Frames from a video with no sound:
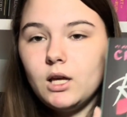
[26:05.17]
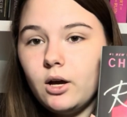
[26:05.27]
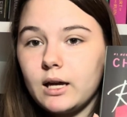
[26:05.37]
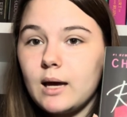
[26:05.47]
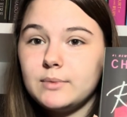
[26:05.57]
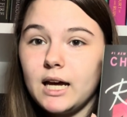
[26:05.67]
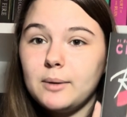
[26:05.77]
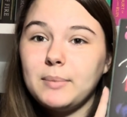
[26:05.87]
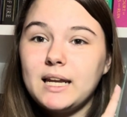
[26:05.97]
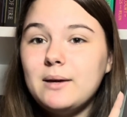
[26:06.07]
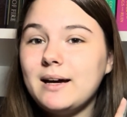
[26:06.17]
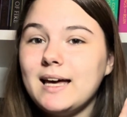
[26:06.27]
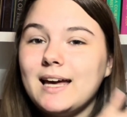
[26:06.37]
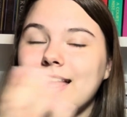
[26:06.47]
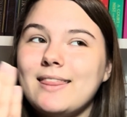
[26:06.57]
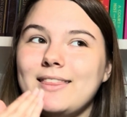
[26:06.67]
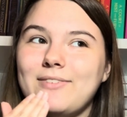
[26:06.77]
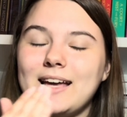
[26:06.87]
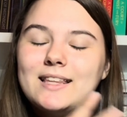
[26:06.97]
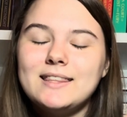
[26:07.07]
Okay, I'm done. But anyway, the
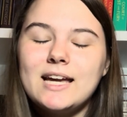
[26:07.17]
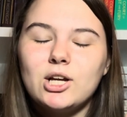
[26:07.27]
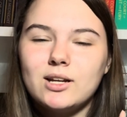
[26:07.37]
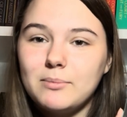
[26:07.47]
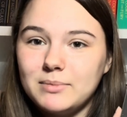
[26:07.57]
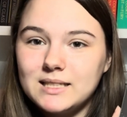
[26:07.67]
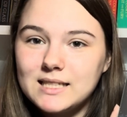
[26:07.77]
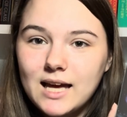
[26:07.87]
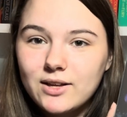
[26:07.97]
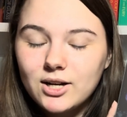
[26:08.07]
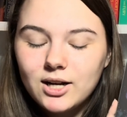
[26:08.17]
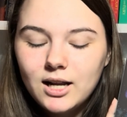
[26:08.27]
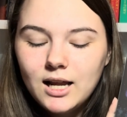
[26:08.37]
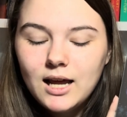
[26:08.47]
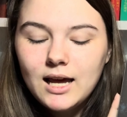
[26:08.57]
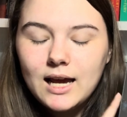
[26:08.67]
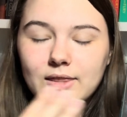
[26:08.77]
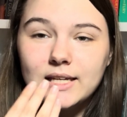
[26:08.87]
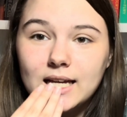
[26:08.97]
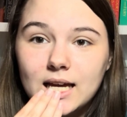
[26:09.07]
fact that they couldn't be together in
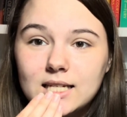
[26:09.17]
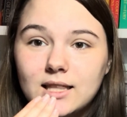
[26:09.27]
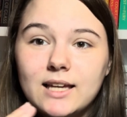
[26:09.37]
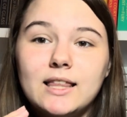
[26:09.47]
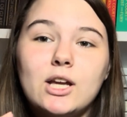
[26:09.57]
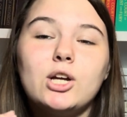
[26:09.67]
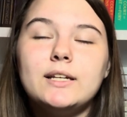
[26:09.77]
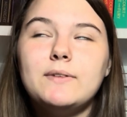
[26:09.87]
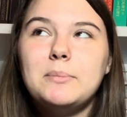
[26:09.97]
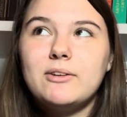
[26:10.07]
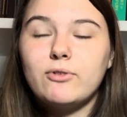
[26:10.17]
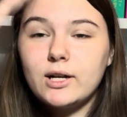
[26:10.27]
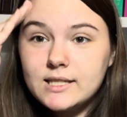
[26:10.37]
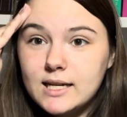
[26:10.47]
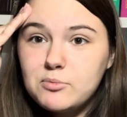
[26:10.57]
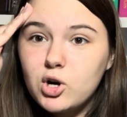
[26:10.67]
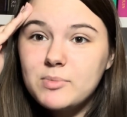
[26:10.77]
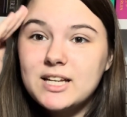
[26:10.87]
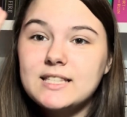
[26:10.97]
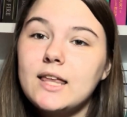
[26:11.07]
the end, like, they couldn't even be friends anymore
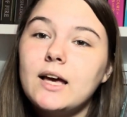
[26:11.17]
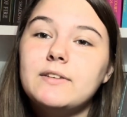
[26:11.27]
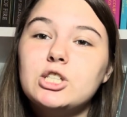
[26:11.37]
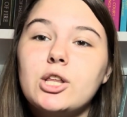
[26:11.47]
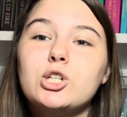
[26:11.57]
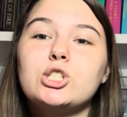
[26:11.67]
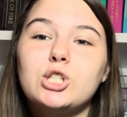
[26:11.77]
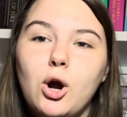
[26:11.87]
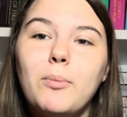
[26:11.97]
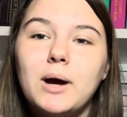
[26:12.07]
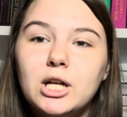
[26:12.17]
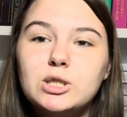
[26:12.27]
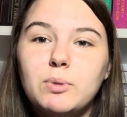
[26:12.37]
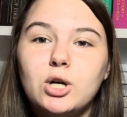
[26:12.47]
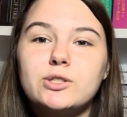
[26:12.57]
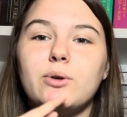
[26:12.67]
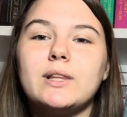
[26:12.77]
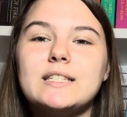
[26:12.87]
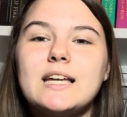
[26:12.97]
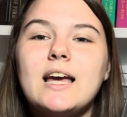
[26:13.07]
because they love each other so much, but also
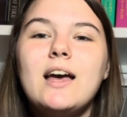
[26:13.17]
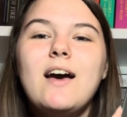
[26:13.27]
Lizzie,